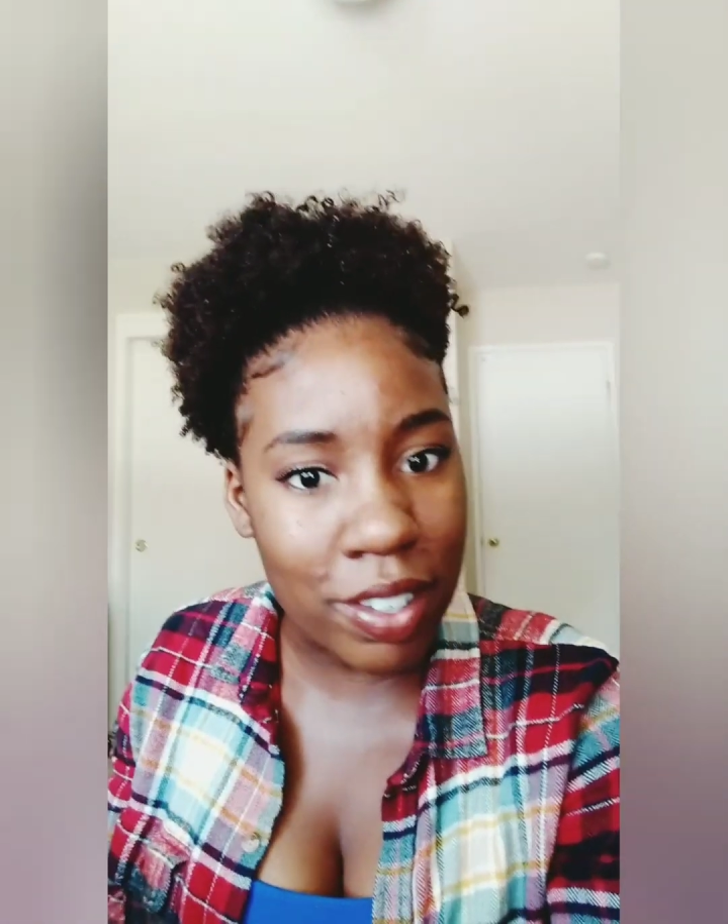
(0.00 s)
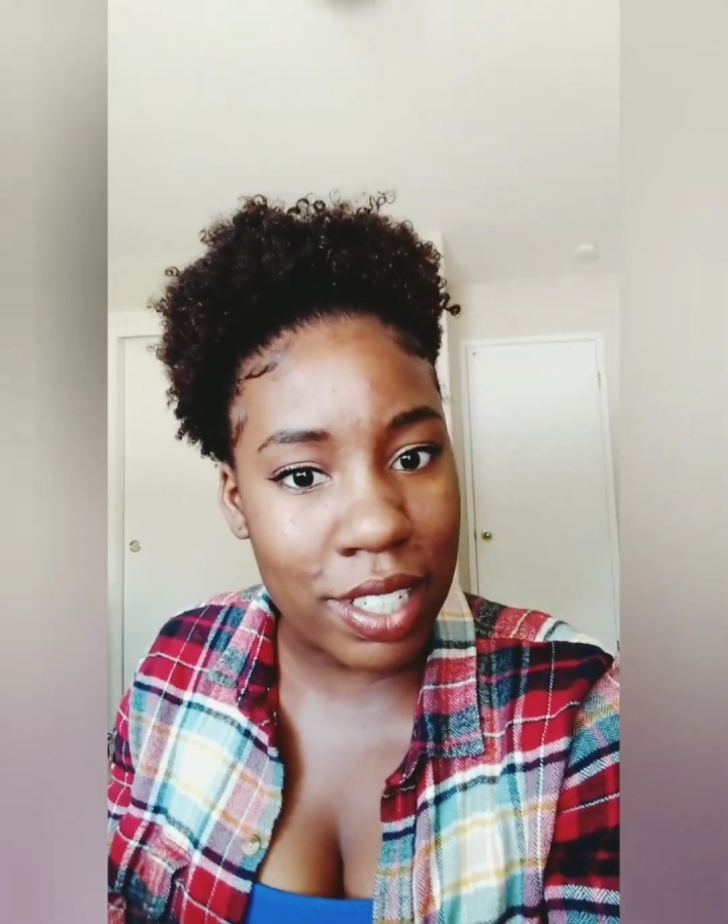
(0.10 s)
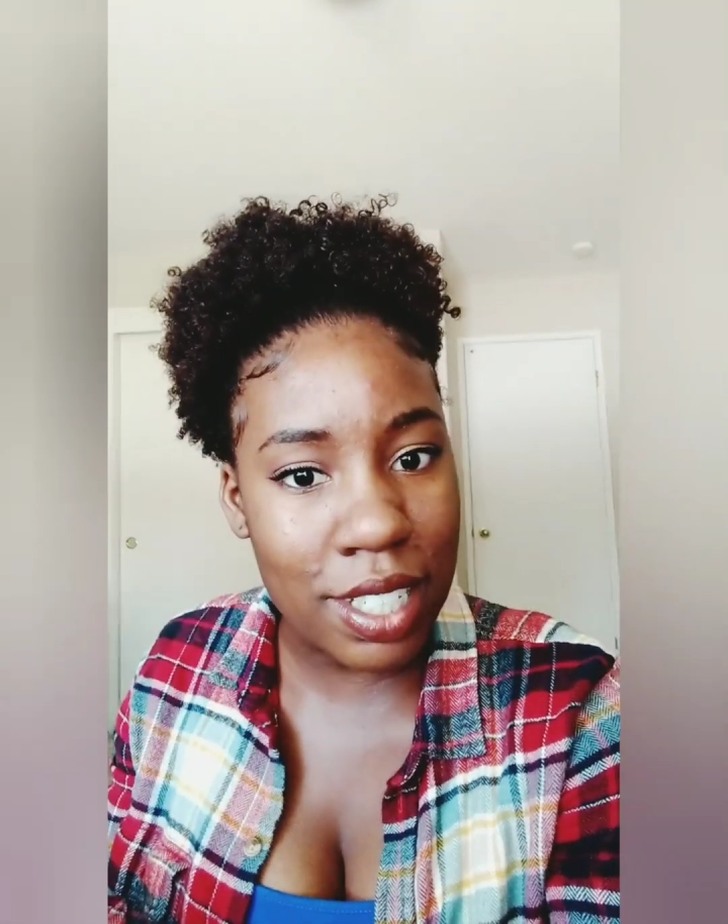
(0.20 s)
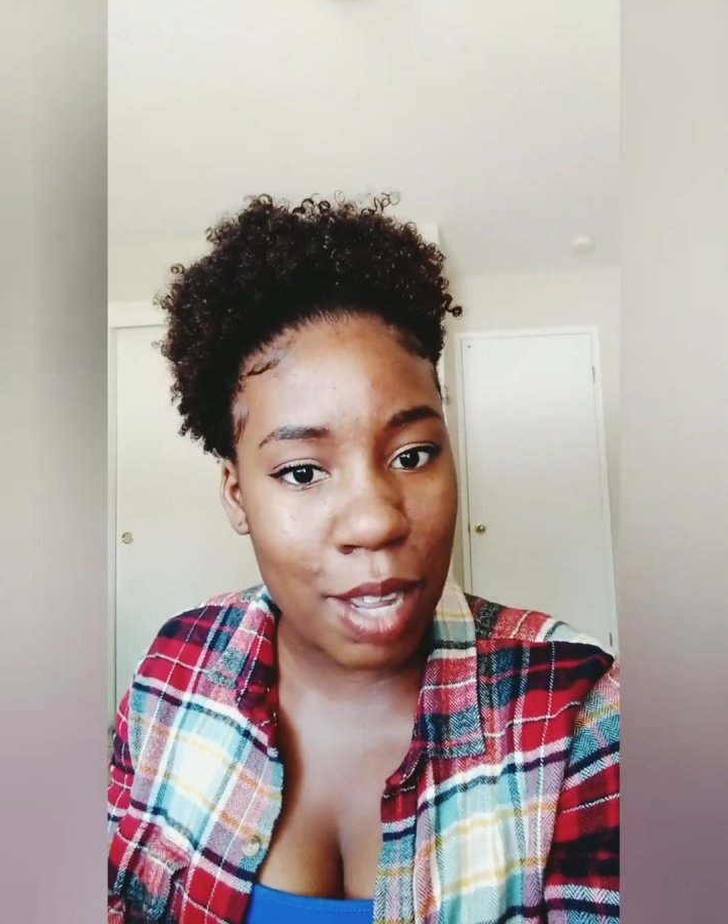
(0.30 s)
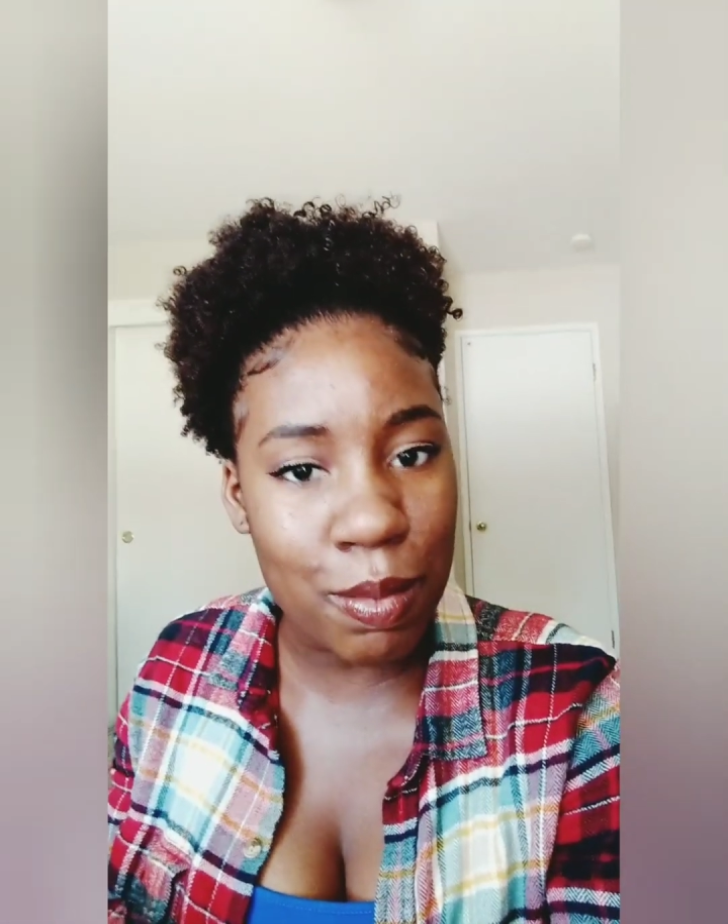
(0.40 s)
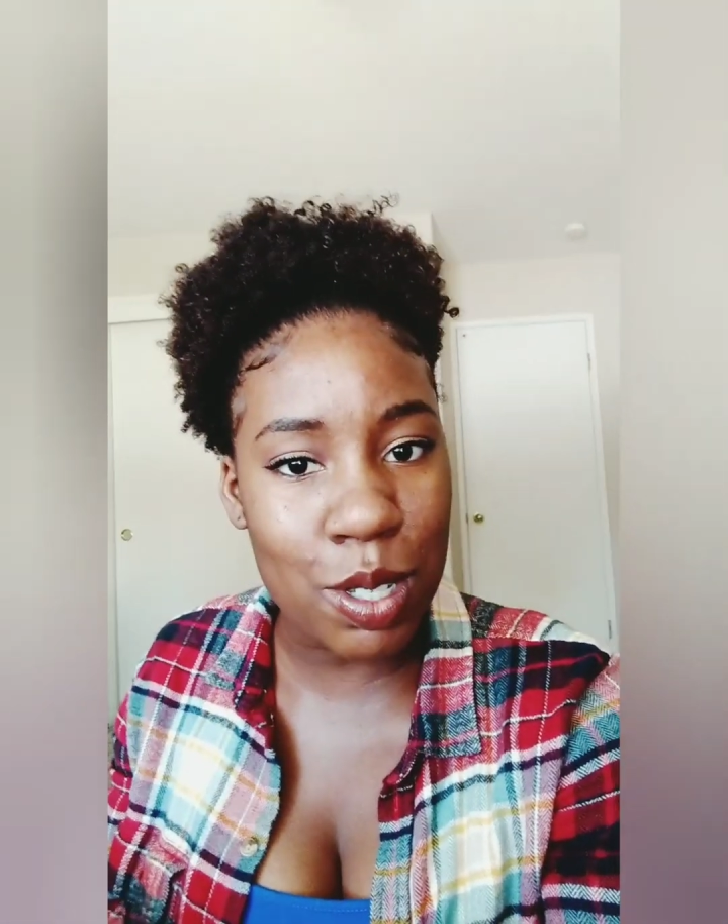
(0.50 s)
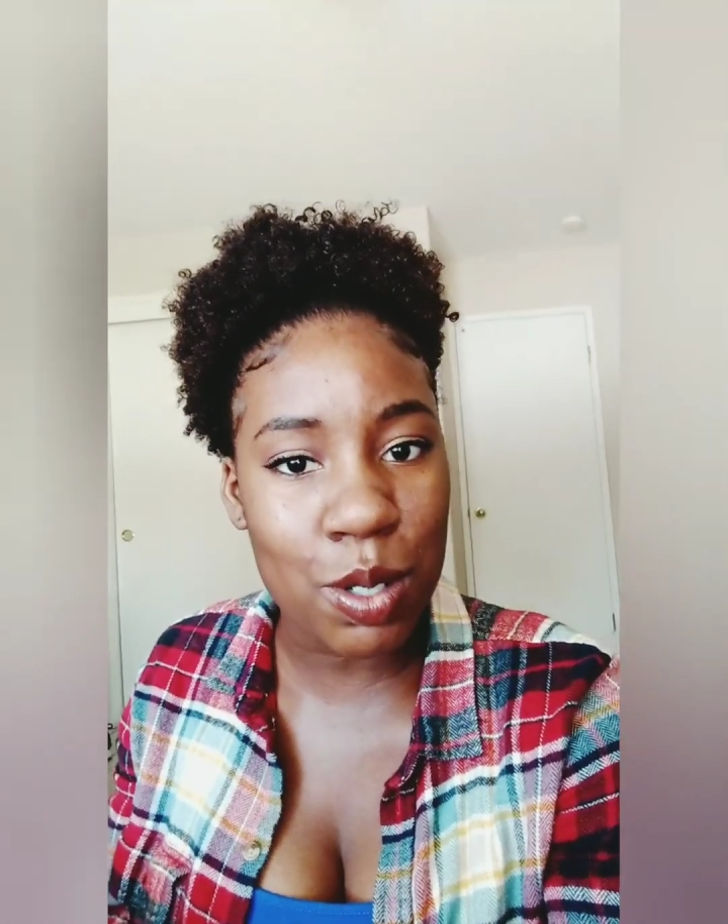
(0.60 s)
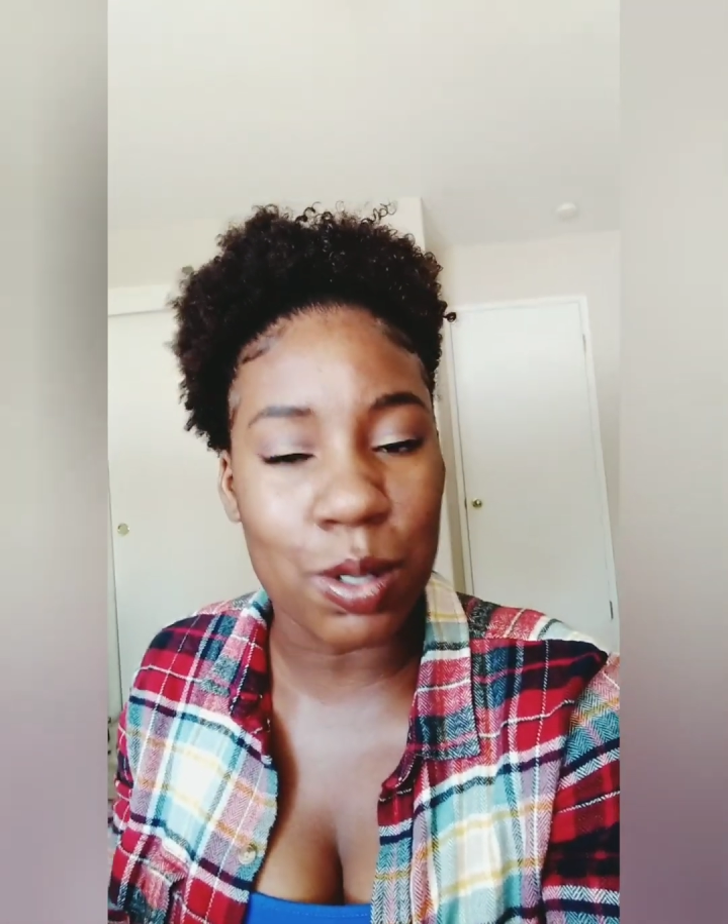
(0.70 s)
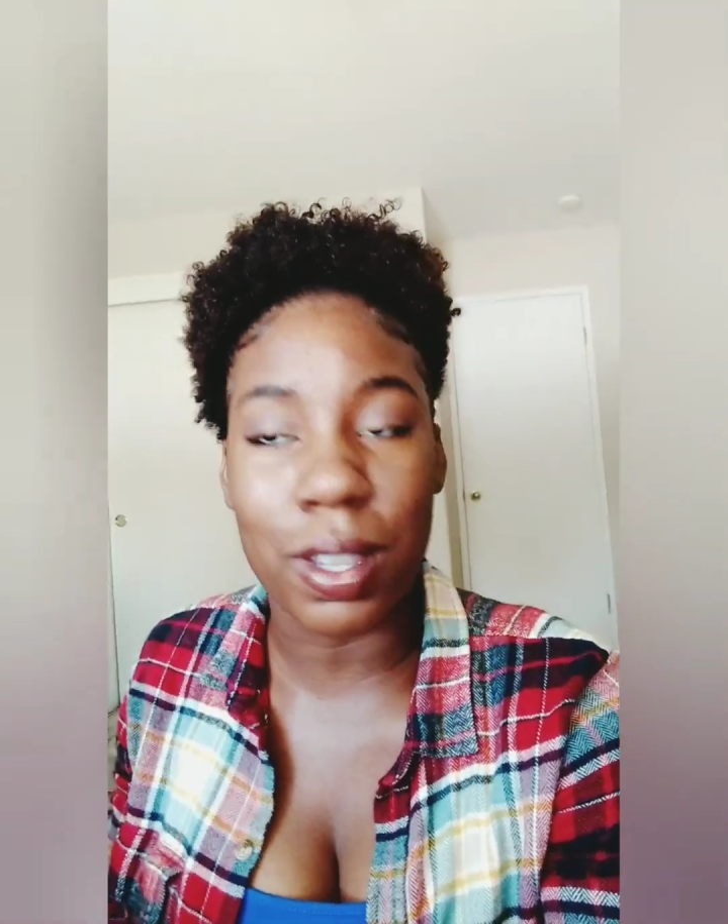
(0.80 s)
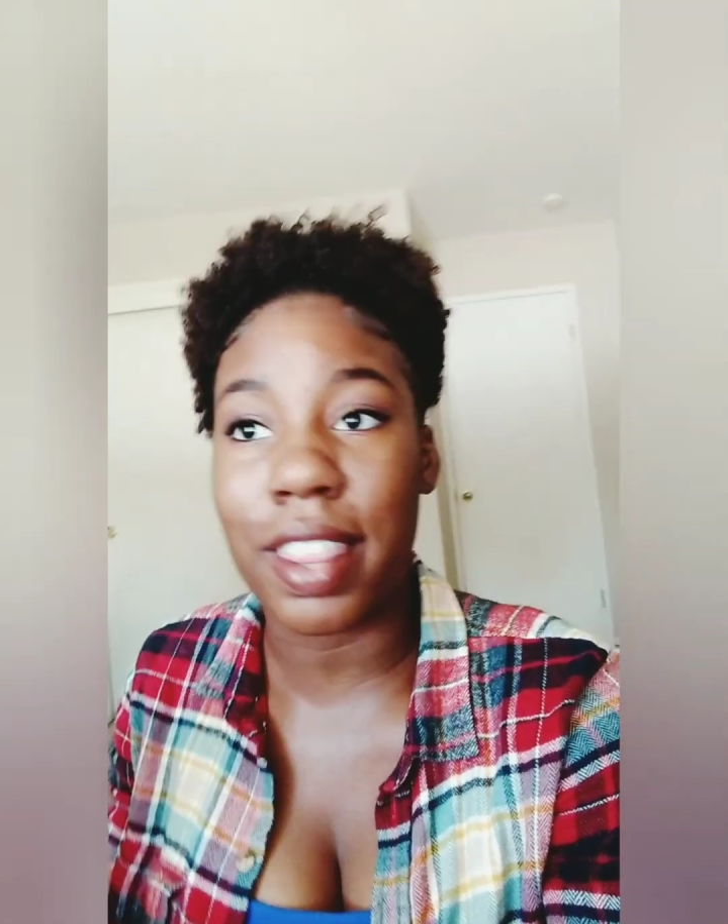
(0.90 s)
good time
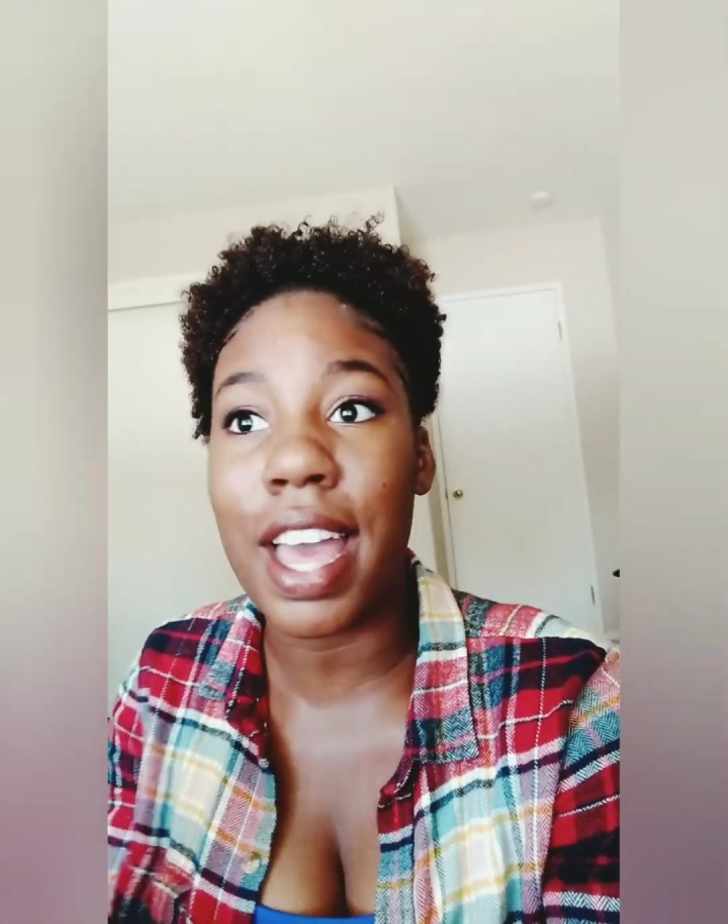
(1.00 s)
too.